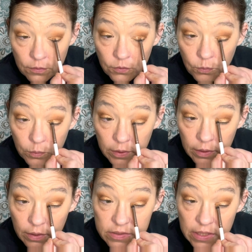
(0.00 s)
doing it
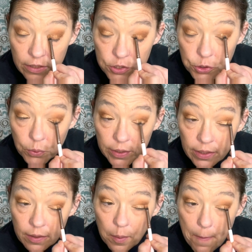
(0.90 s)
because I enjoy
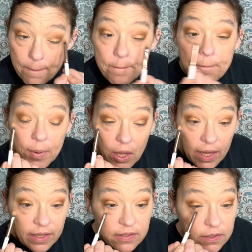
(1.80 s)
it,
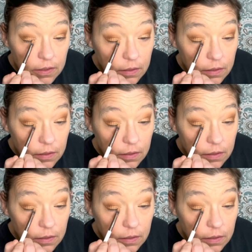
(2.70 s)
but